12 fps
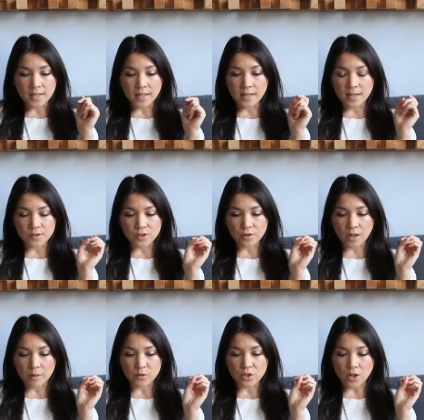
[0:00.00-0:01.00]
Teen
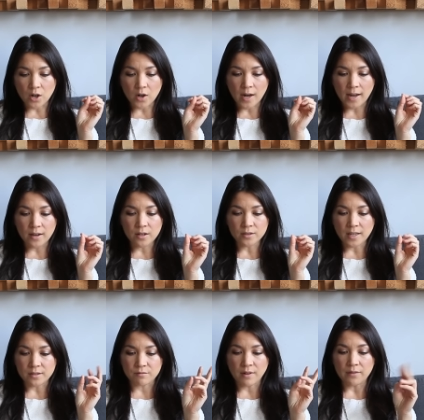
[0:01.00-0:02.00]
Instagram star hailed
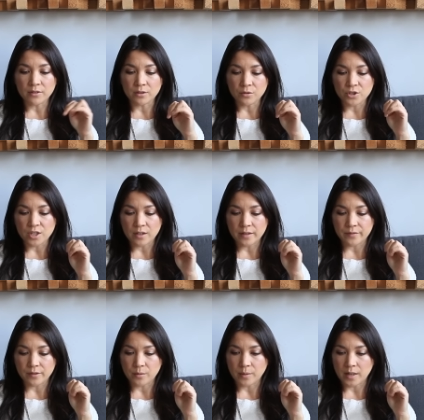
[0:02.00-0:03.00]
as revolutionary
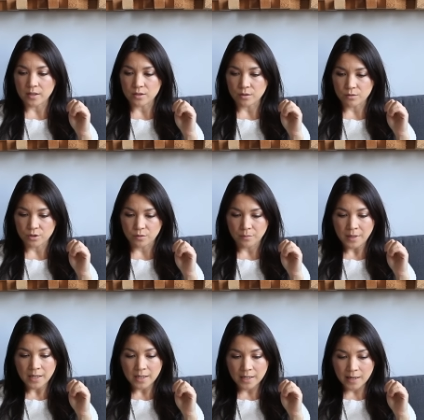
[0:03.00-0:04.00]
for quitting social
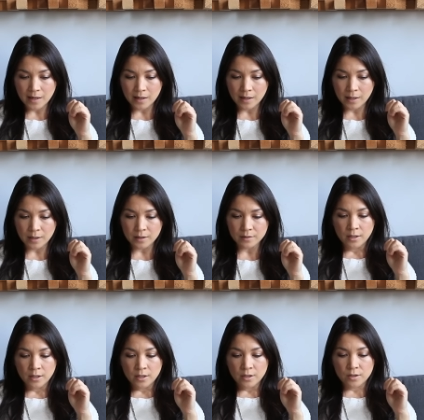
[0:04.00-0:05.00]
media.
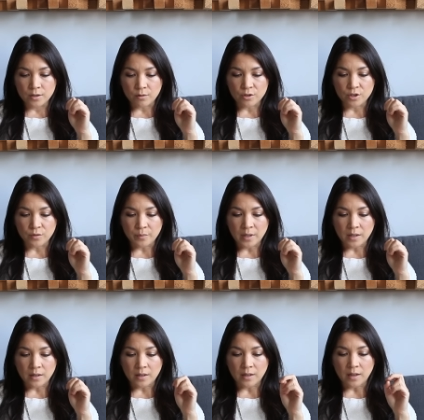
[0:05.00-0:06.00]
Social
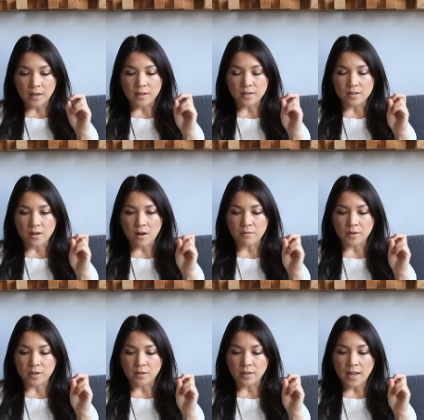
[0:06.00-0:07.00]
media is not
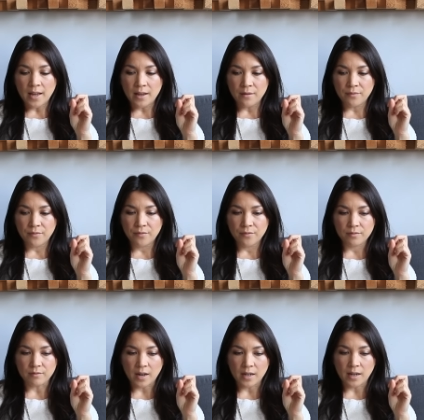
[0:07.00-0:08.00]
real life,
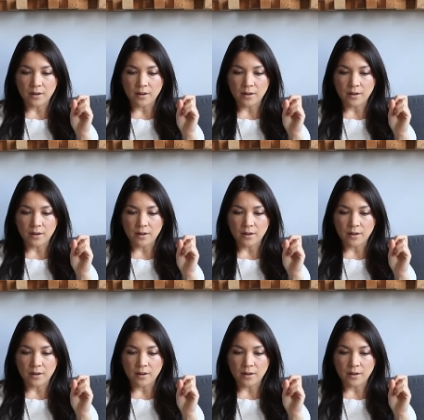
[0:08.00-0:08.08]
right?